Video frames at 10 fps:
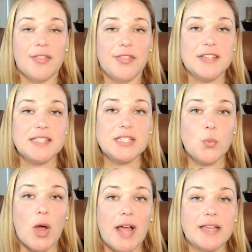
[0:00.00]
This is
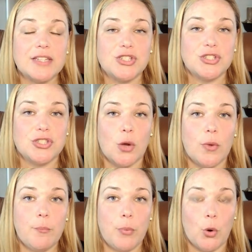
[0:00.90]
why it's so
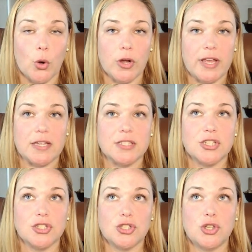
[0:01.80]
important
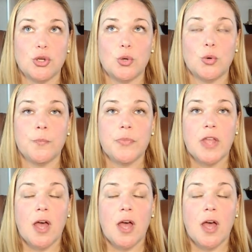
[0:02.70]
to